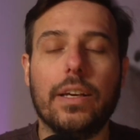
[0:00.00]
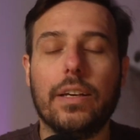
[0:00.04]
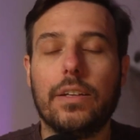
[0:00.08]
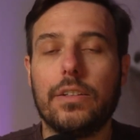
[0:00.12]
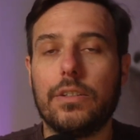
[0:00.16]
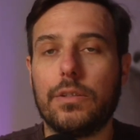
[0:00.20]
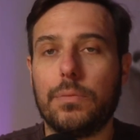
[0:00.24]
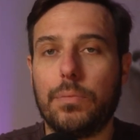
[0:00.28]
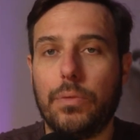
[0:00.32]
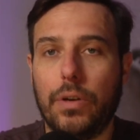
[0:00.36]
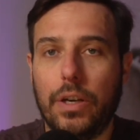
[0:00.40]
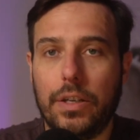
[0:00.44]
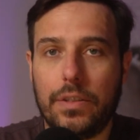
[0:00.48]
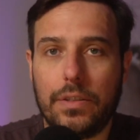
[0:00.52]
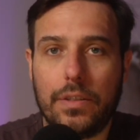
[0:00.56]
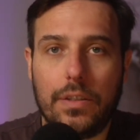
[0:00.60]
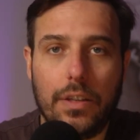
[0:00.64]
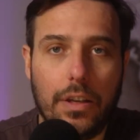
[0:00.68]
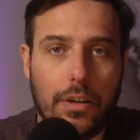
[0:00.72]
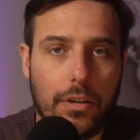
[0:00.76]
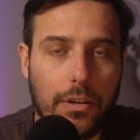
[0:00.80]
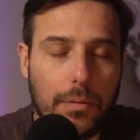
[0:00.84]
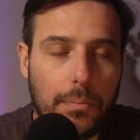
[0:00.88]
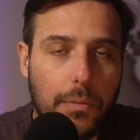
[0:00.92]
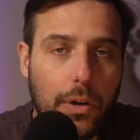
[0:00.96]
express
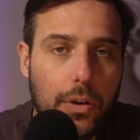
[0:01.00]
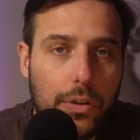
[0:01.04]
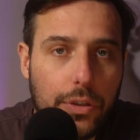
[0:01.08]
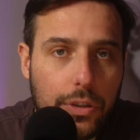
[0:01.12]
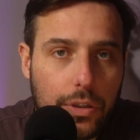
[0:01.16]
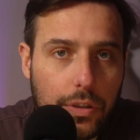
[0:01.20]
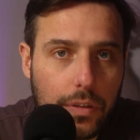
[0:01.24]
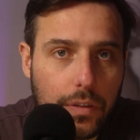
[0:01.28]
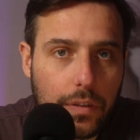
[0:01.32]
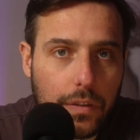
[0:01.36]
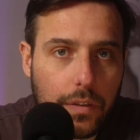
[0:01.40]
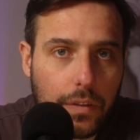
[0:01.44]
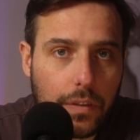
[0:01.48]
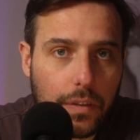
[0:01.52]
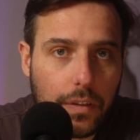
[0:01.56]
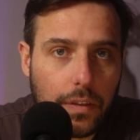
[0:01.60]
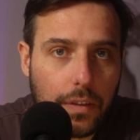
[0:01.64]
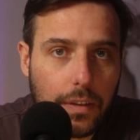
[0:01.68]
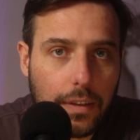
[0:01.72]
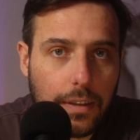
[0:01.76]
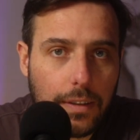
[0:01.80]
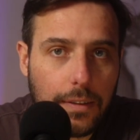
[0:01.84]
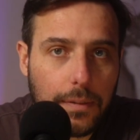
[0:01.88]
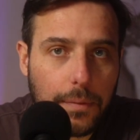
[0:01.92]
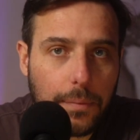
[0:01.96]
their emotions.
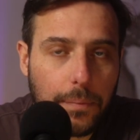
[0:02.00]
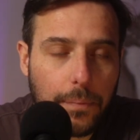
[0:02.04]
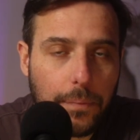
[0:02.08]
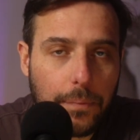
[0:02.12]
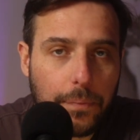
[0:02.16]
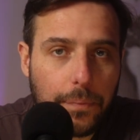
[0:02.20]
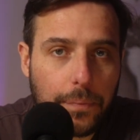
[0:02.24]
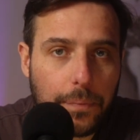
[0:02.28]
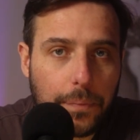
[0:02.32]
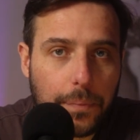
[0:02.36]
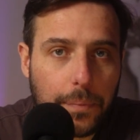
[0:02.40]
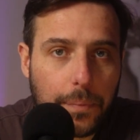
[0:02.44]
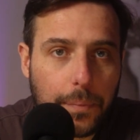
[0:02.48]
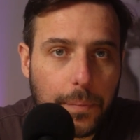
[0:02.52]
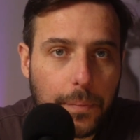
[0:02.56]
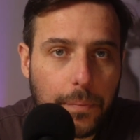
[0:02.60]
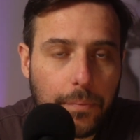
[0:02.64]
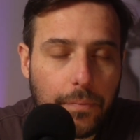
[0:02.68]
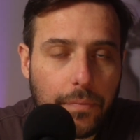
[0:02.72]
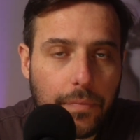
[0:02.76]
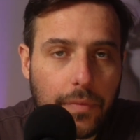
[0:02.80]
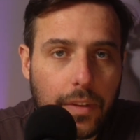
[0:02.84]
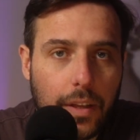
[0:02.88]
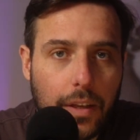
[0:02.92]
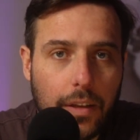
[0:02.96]

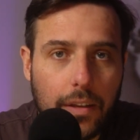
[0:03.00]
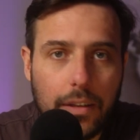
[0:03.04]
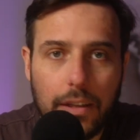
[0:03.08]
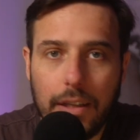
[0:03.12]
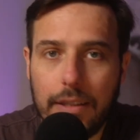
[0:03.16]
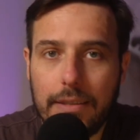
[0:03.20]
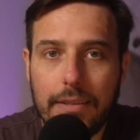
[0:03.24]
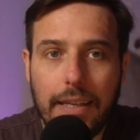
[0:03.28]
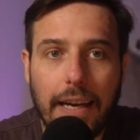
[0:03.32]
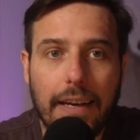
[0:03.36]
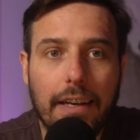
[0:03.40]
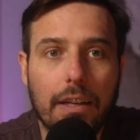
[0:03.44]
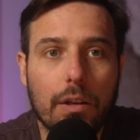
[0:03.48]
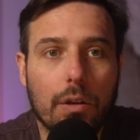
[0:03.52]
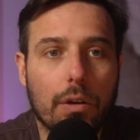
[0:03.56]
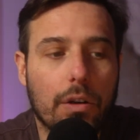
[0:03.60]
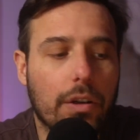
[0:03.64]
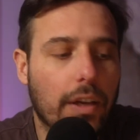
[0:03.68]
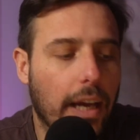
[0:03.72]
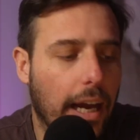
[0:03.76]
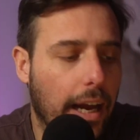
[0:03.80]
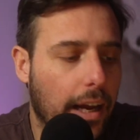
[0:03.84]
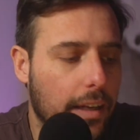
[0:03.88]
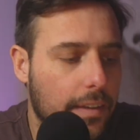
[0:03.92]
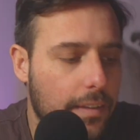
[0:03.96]
Let's take a
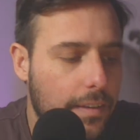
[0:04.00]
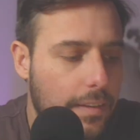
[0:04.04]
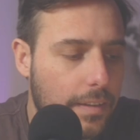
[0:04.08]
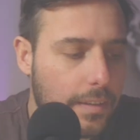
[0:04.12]
look at